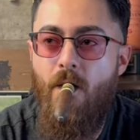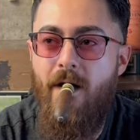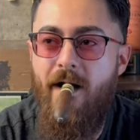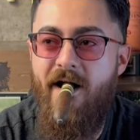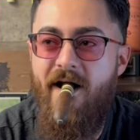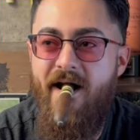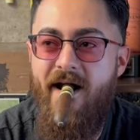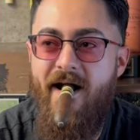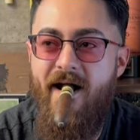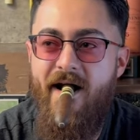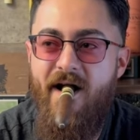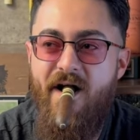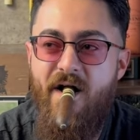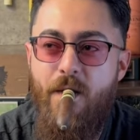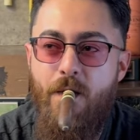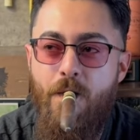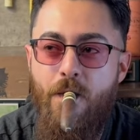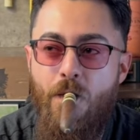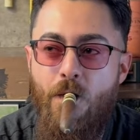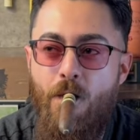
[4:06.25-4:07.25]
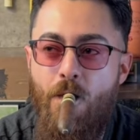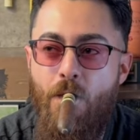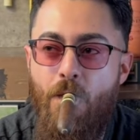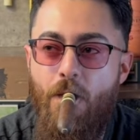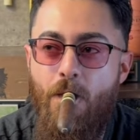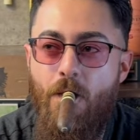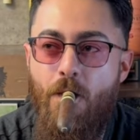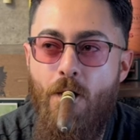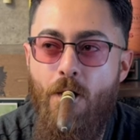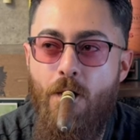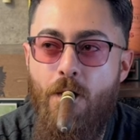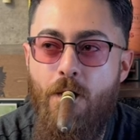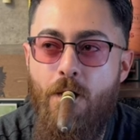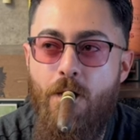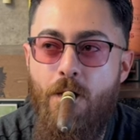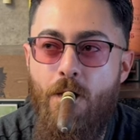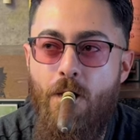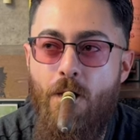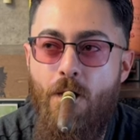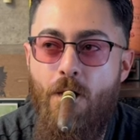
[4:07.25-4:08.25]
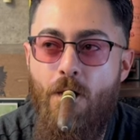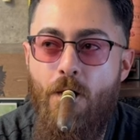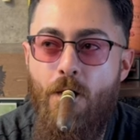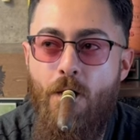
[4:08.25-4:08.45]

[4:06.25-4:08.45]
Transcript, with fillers: Are you seeing this? What?